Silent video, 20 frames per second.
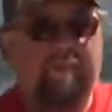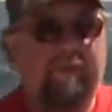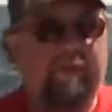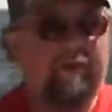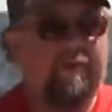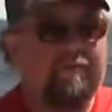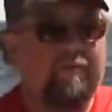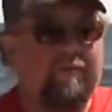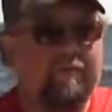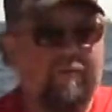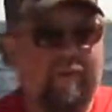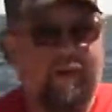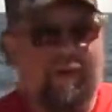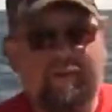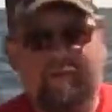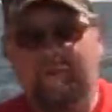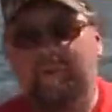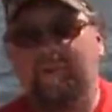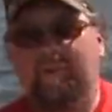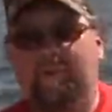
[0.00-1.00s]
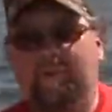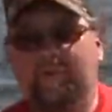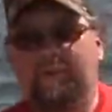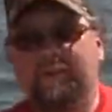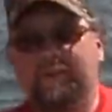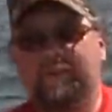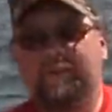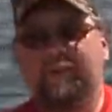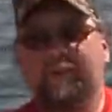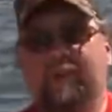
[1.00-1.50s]
Broads with Rods
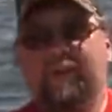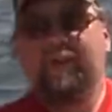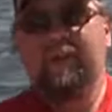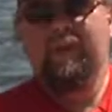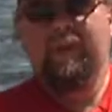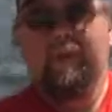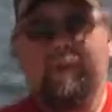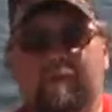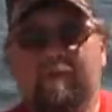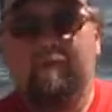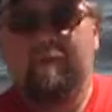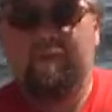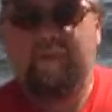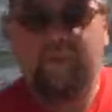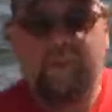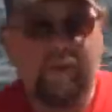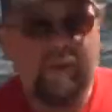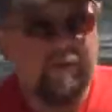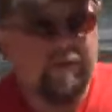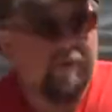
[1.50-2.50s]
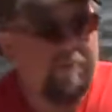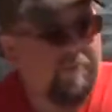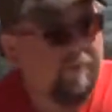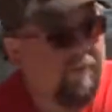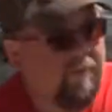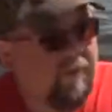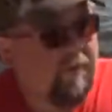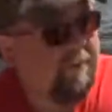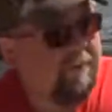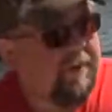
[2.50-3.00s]
promotion where we get a group of
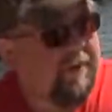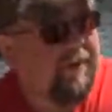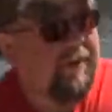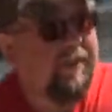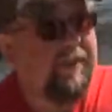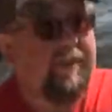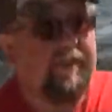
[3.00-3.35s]
women,